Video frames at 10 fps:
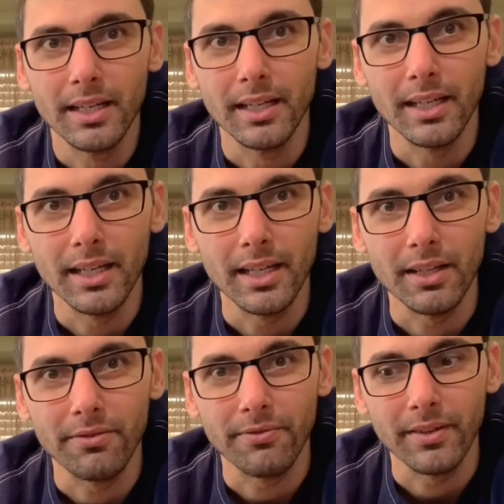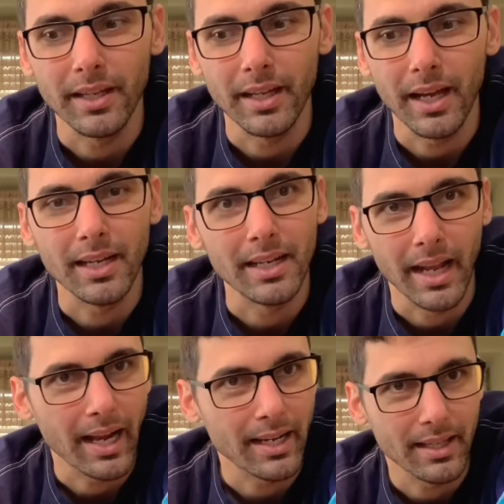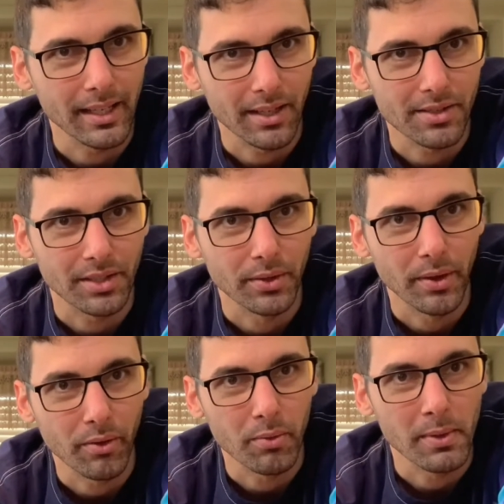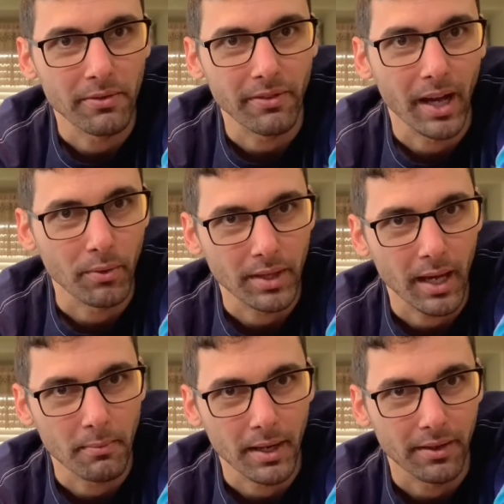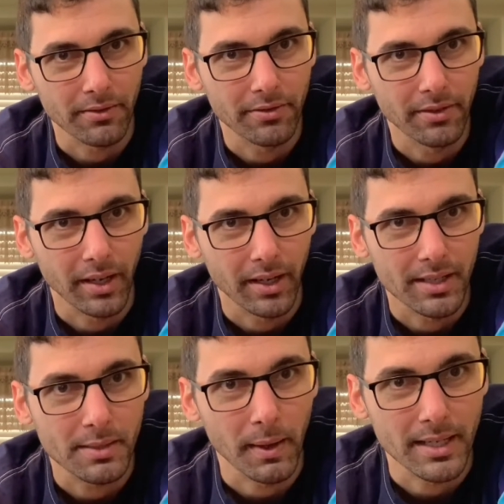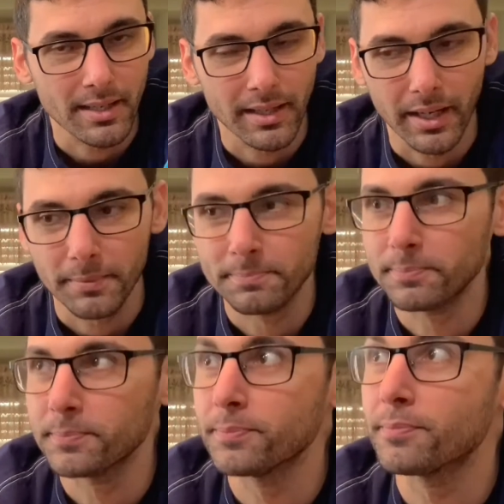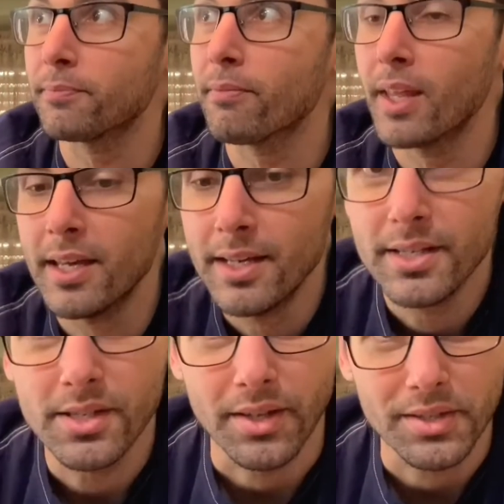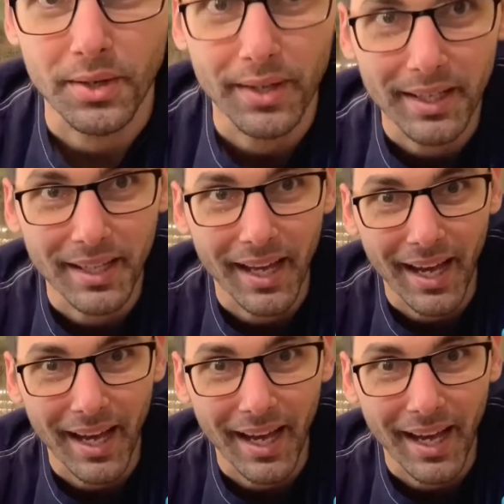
if I didn't add anything else to it, it would be fine with that amount of space in there. So let's go ahead and add